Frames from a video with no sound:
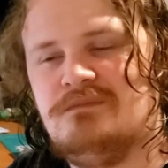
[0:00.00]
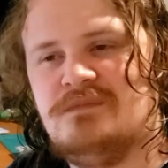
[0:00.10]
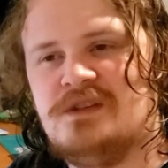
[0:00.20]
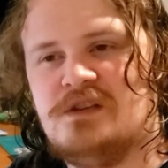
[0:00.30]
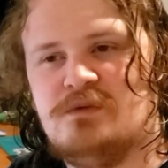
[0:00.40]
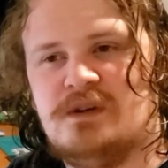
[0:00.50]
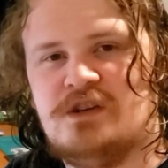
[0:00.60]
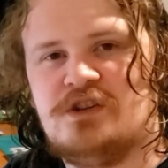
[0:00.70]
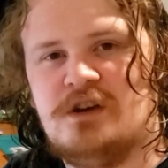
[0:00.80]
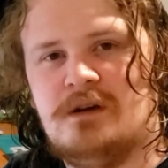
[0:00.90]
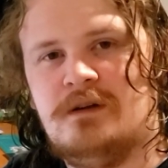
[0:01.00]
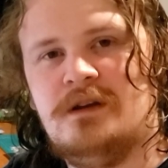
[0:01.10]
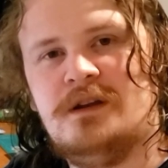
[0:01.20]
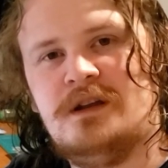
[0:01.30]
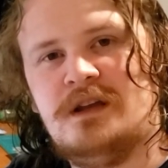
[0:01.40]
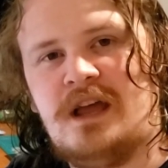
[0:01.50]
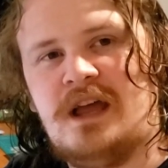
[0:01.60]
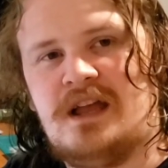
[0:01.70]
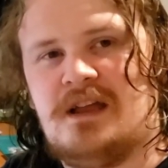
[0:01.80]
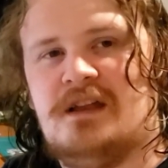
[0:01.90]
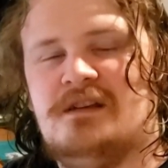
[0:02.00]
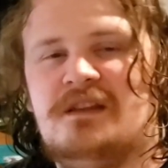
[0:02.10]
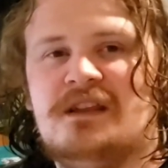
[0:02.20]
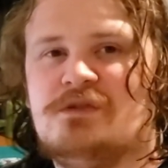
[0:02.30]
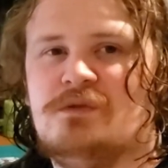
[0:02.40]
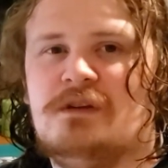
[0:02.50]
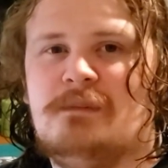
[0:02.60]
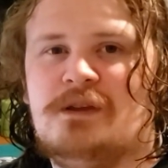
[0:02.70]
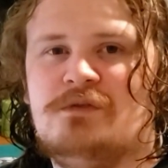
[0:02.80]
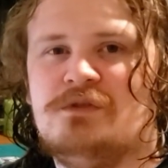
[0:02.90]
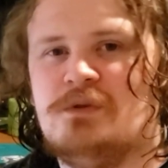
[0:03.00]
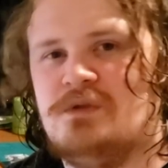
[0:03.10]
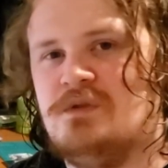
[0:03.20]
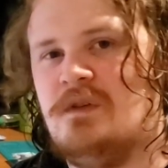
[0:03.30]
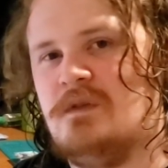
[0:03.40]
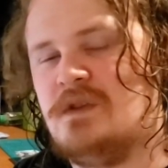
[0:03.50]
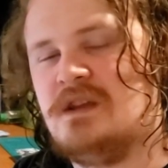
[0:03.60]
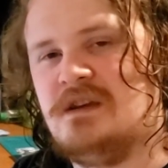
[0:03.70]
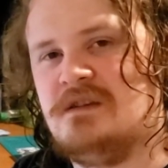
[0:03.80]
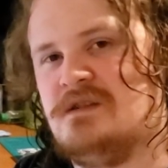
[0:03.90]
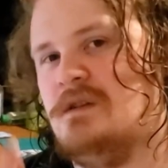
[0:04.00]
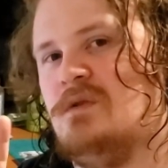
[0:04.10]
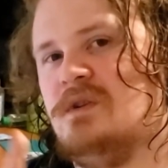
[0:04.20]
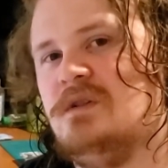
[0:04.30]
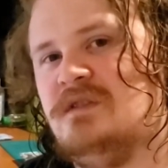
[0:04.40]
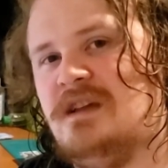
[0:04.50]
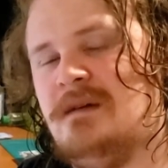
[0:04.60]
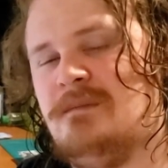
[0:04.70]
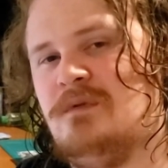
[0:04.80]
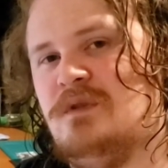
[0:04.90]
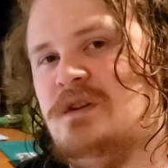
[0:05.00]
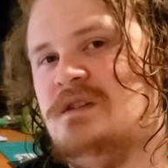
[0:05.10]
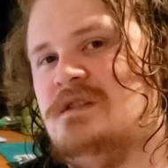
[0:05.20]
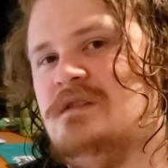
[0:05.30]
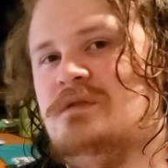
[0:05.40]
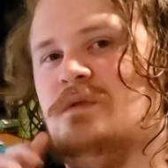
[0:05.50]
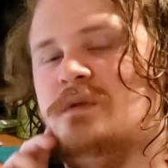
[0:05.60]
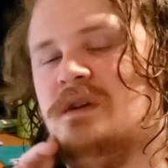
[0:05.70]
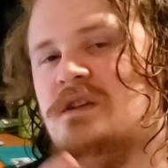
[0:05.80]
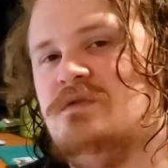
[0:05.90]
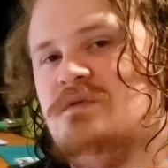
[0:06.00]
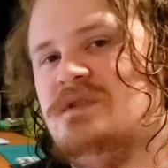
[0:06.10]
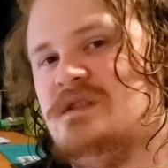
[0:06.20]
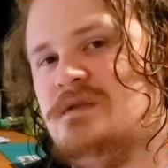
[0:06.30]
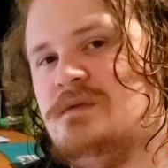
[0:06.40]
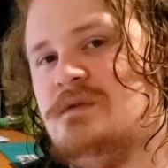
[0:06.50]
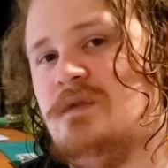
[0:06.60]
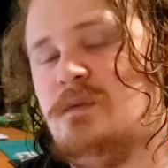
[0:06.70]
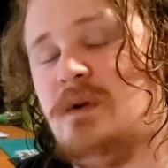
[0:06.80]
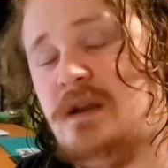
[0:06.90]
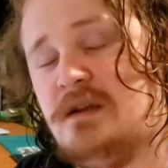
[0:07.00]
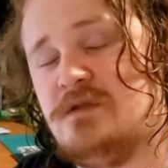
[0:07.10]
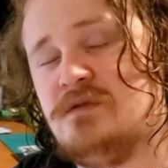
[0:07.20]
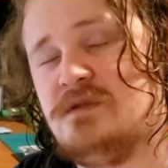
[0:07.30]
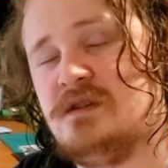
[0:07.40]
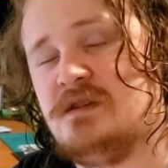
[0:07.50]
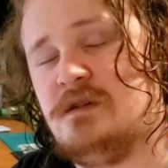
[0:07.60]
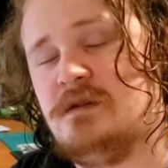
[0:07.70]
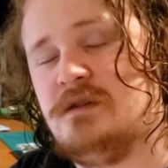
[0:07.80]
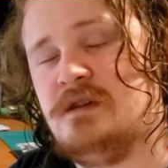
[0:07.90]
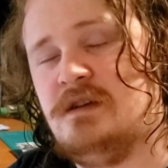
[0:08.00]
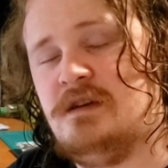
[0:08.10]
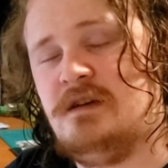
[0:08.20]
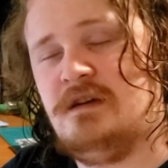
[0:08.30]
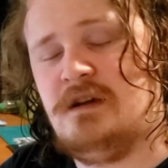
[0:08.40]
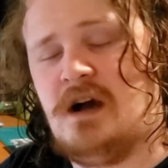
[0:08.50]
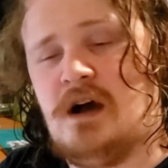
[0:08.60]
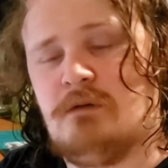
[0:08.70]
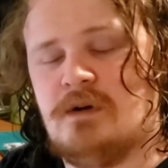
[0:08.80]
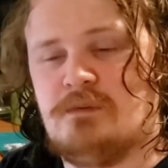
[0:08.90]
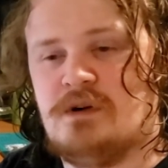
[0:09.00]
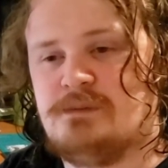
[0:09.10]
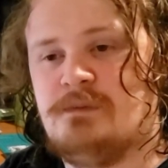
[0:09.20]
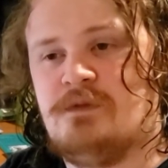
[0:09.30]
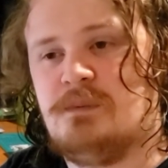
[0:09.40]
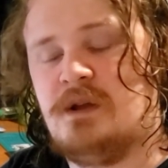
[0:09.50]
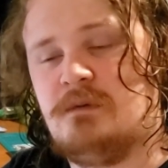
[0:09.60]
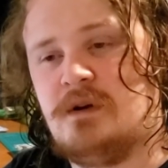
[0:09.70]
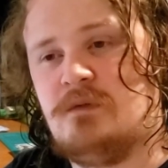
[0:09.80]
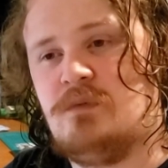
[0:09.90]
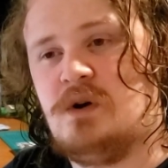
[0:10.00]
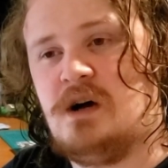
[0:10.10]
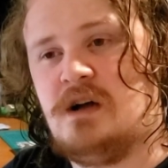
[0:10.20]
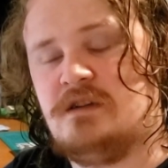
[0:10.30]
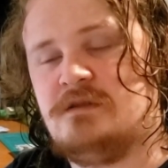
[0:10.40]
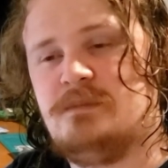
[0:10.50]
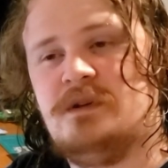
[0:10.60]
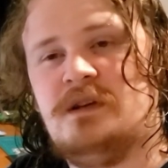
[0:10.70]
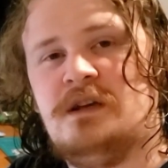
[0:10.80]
situation. And that's all can be used towards your different things, like your Guilty Empress, your Intrude Scissors if you're running Intrude Scissors, Red Wasp if you're playing Red Wasp.